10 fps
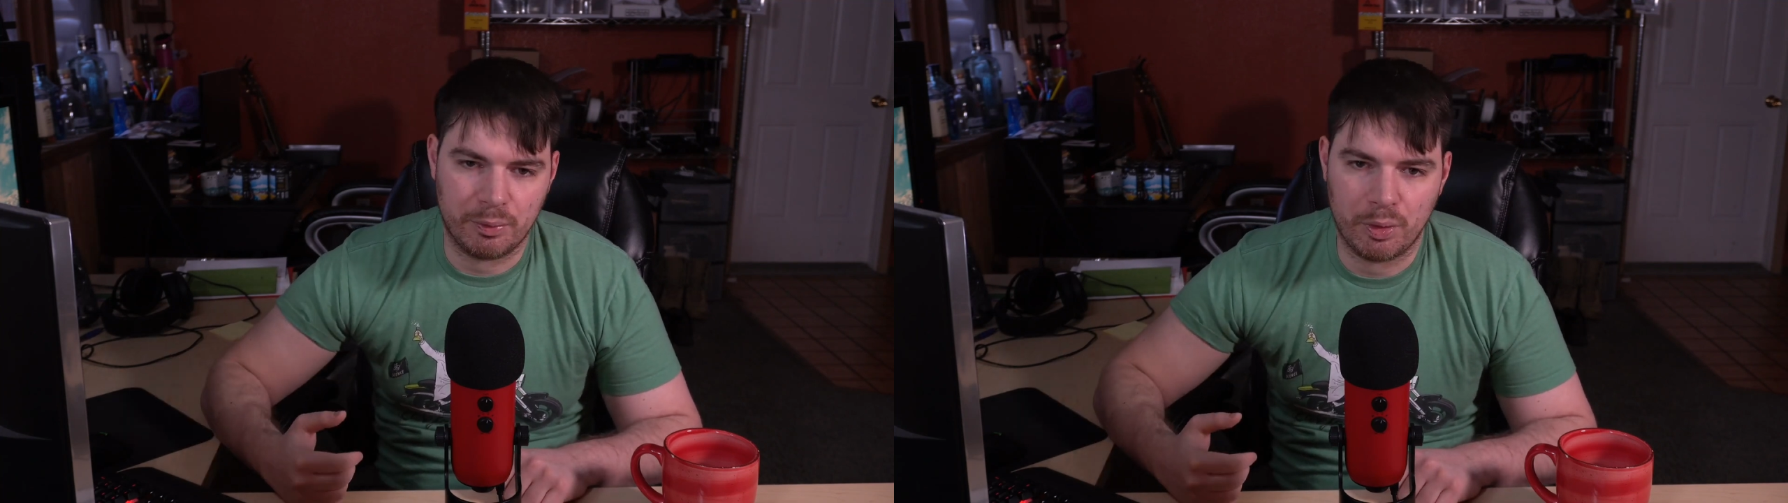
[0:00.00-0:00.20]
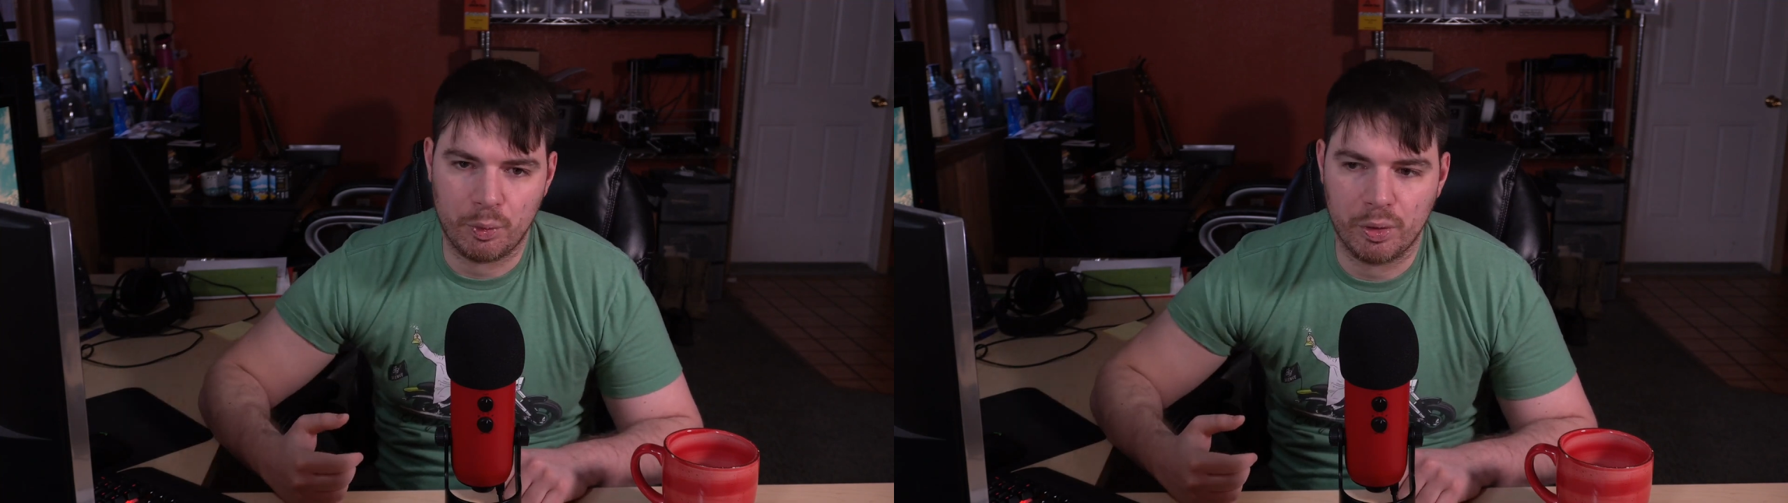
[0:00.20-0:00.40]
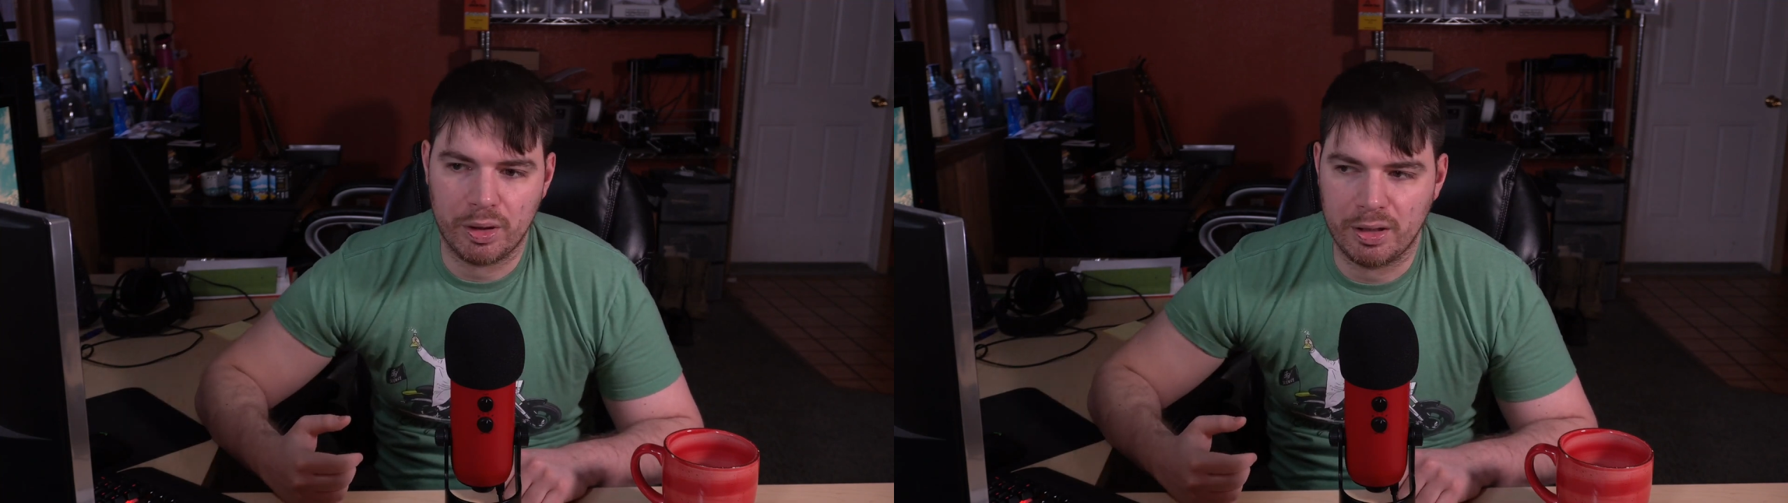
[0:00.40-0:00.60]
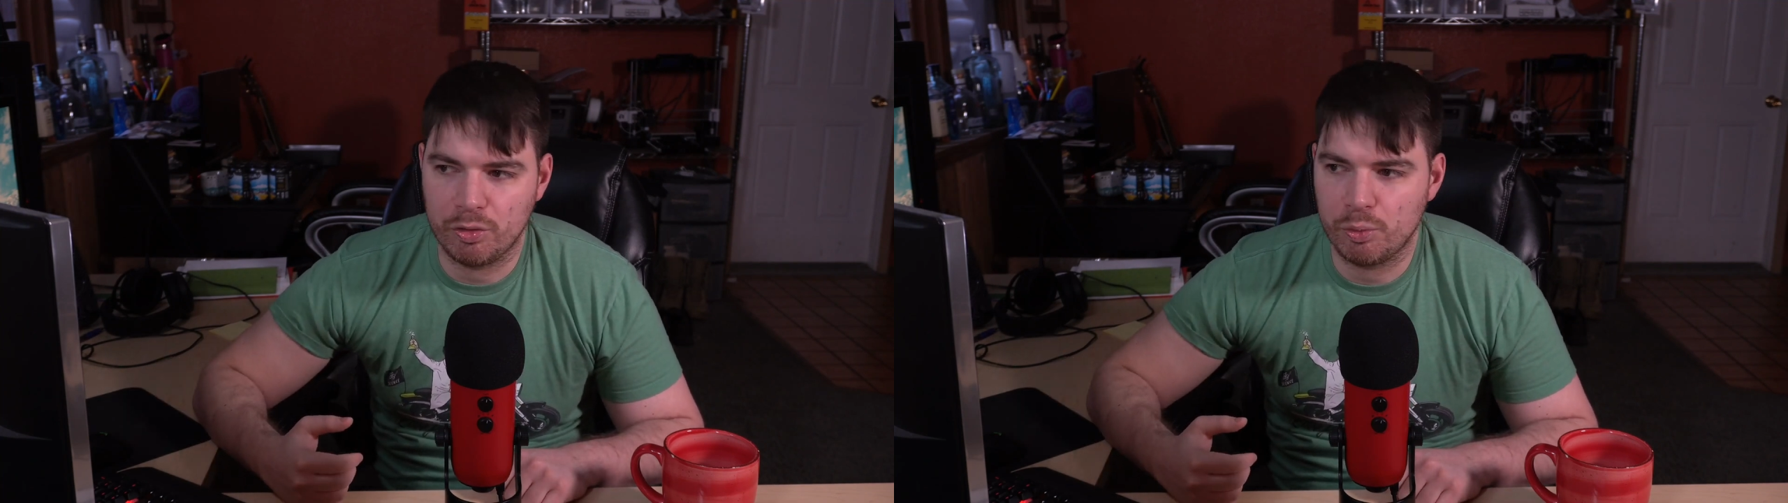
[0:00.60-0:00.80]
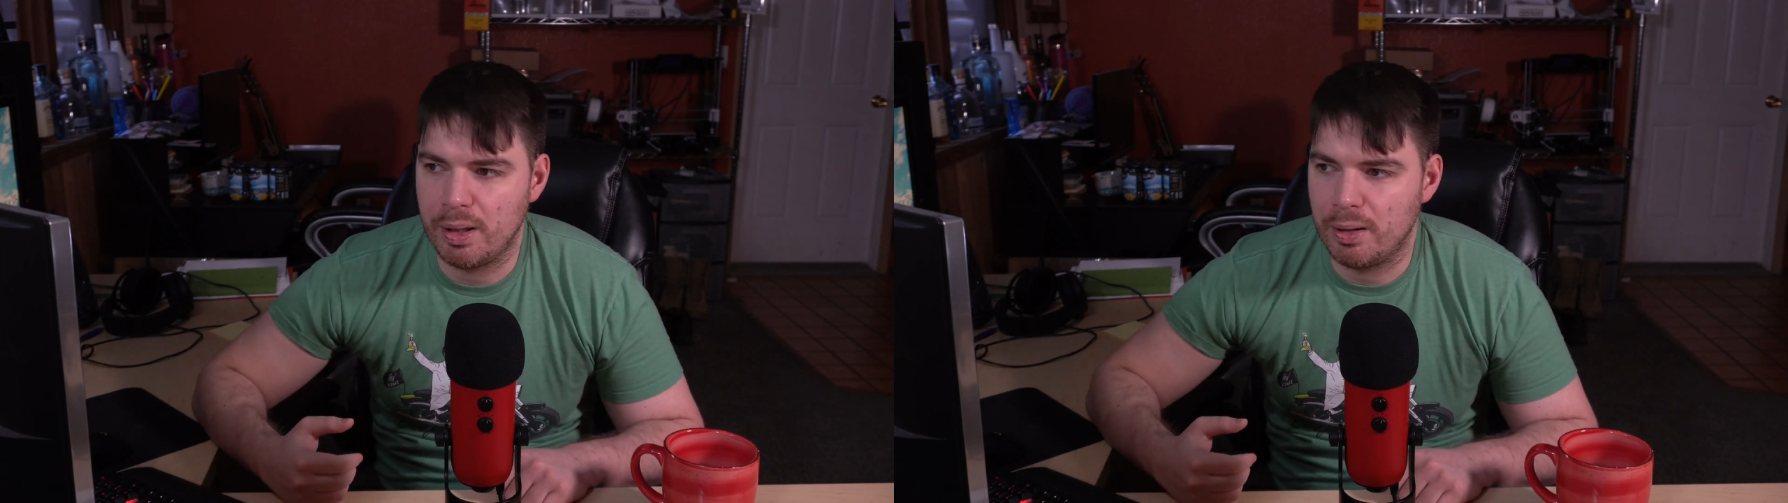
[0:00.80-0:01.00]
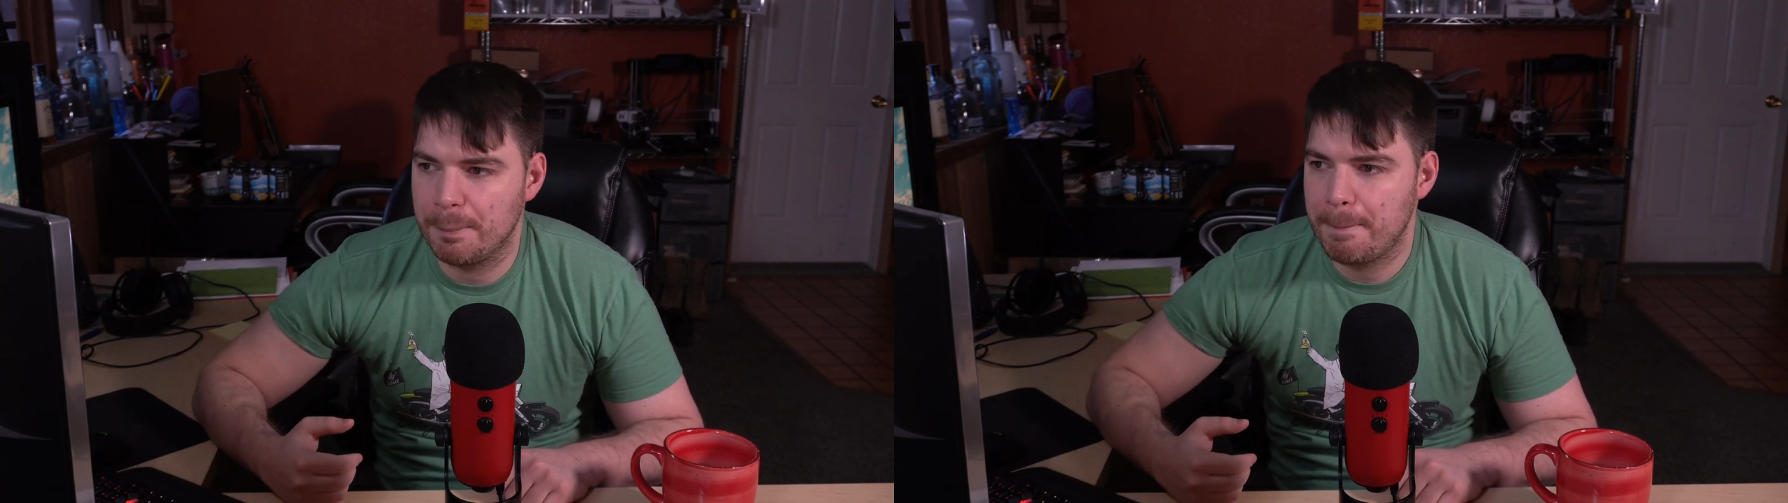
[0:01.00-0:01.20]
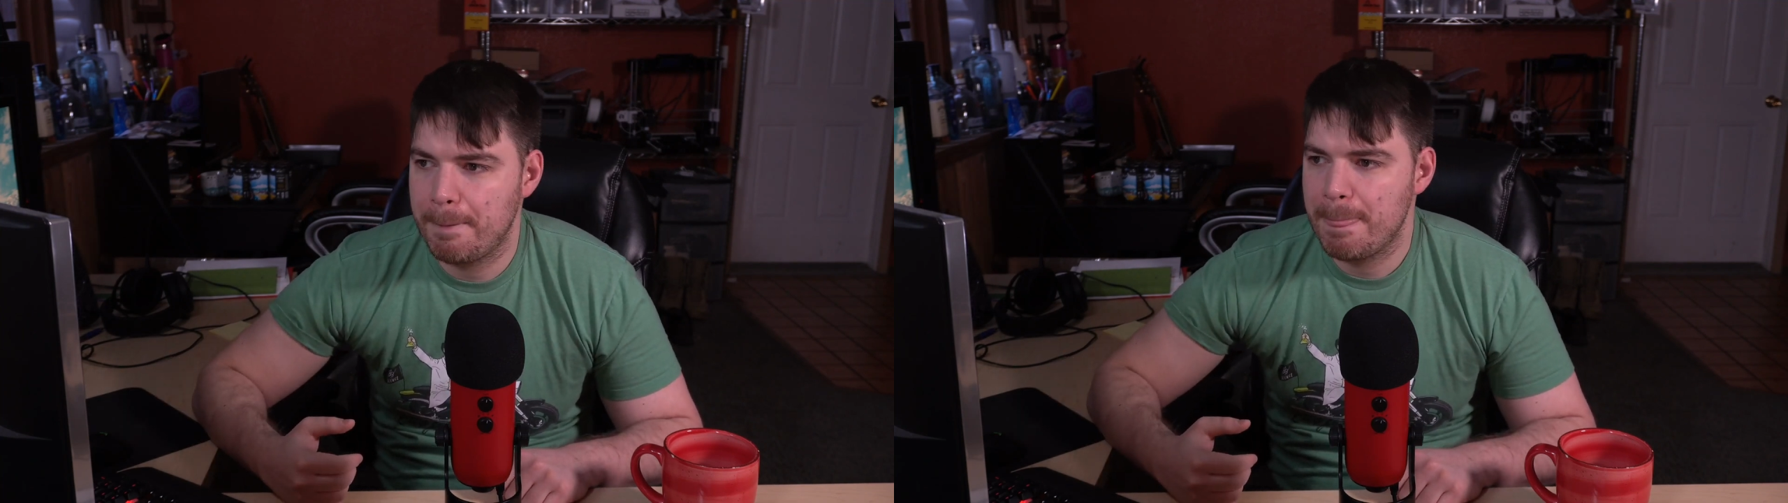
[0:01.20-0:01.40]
of want to work on as well.